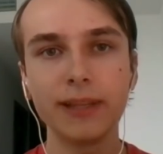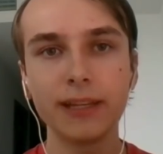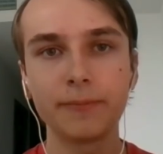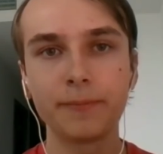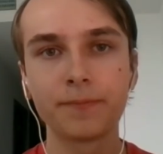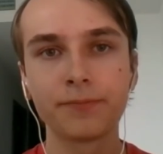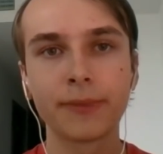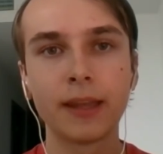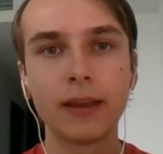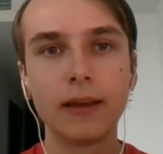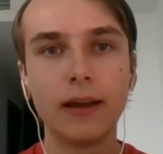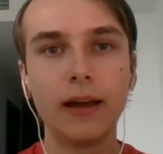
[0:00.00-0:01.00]
it,
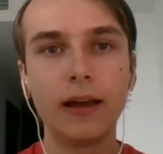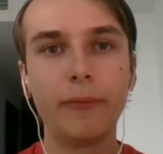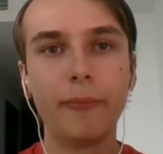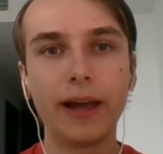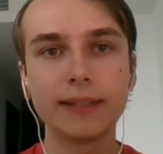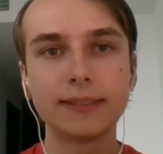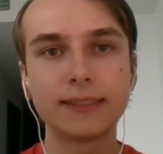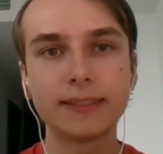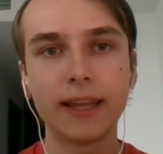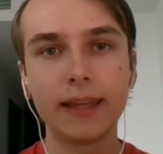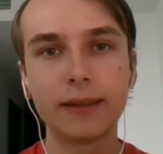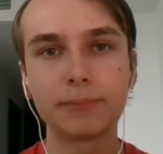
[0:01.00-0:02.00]
I'd
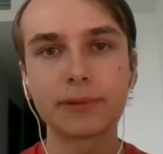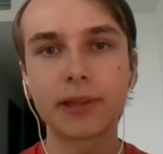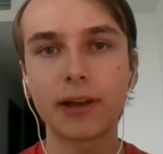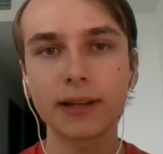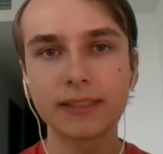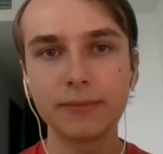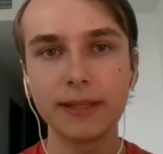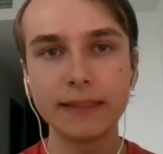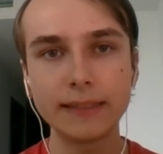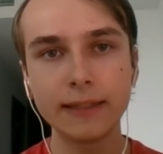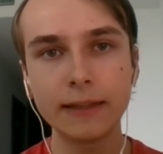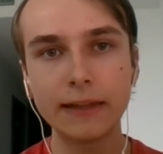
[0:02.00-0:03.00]
say blocks
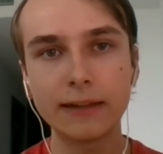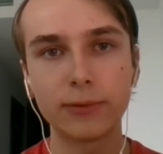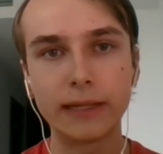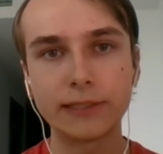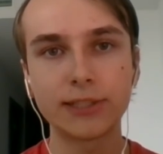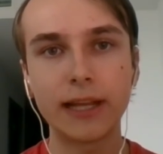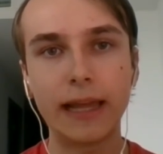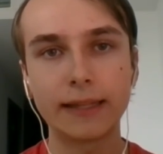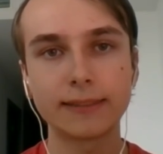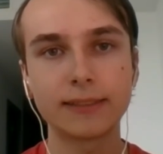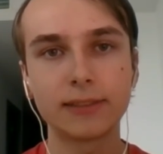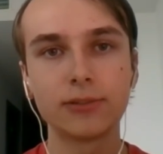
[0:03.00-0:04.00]
minting, which
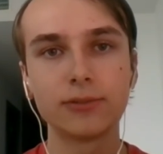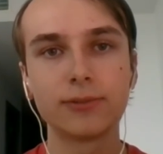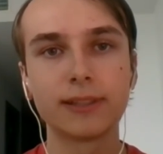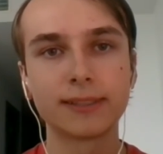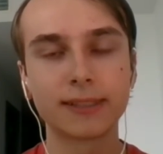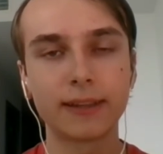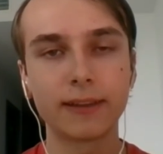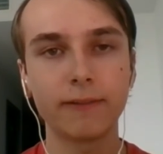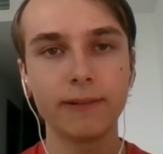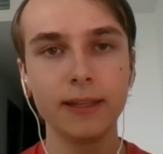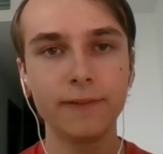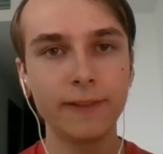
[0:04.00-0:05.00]
adds to the
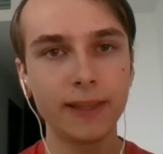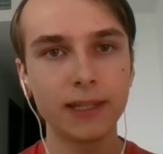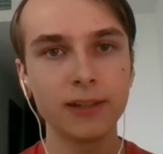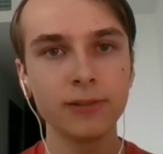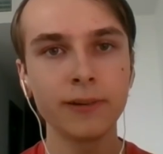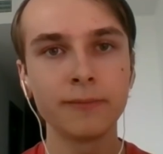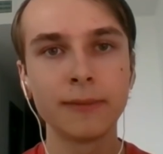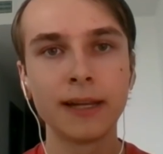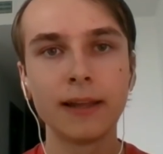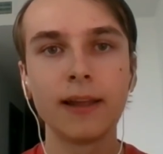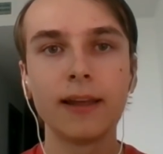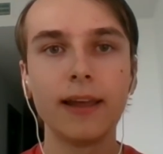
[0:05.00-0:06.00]
security of the node,
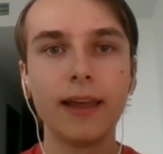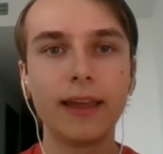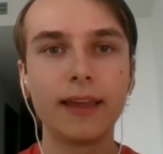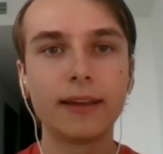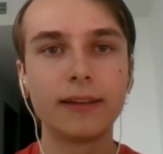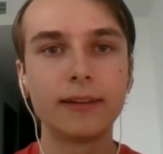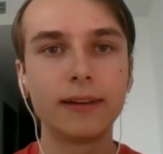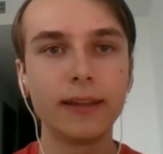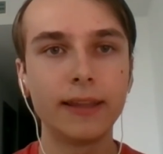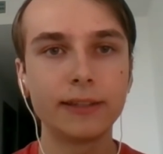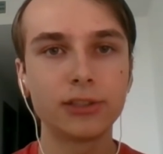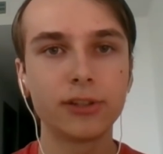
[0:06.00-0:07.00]
and
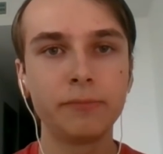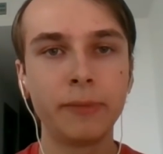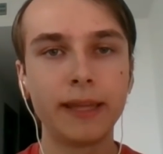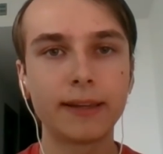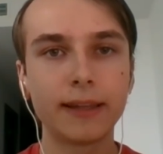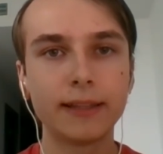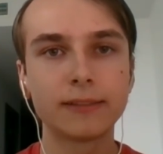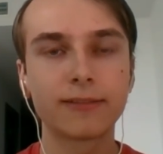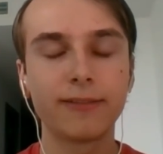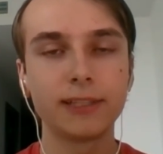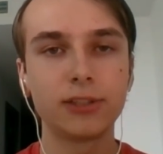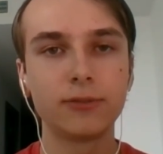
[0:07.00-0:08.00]
it should make
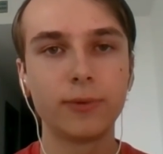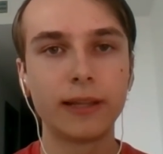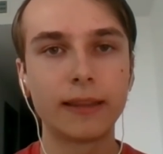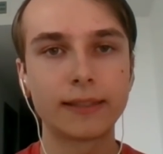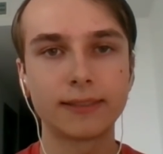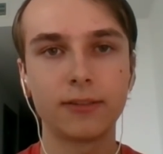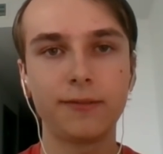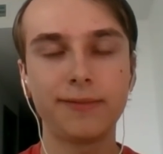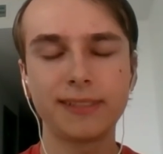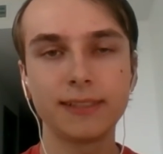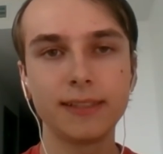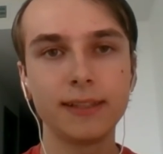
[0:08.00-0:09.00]
integration with
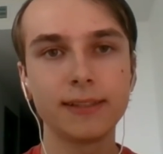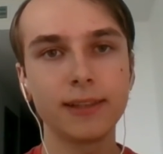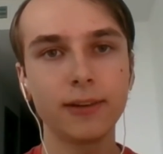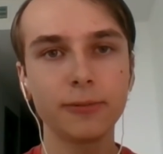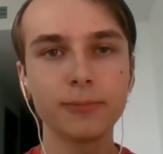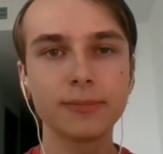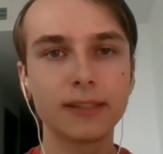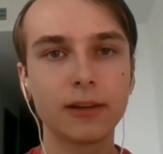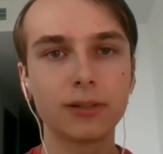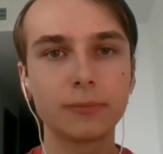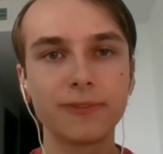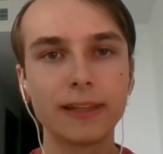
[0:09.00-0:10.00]
services easier.
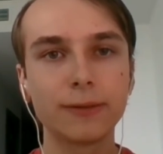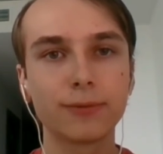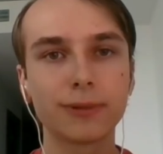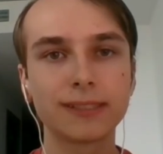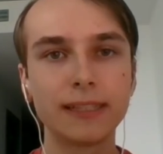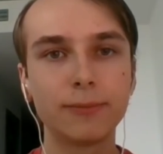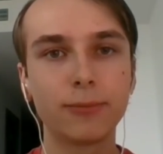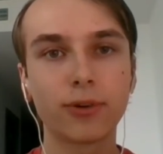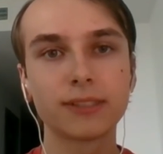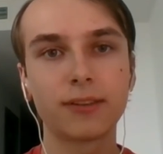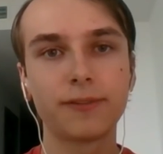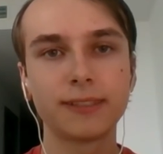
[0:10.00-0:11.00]
So hopefully we'll see
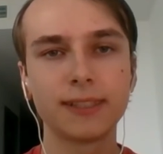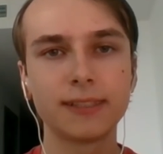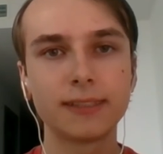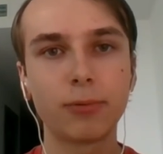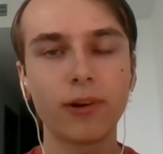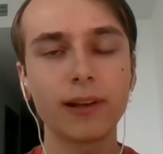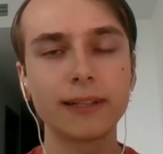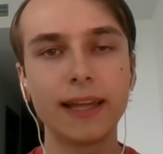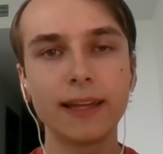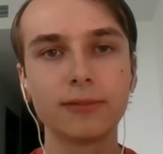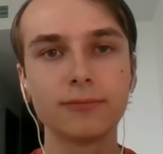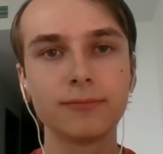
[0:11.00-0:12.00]
more services supporting
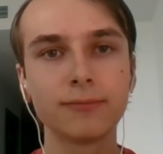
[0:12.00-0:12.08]
Nano.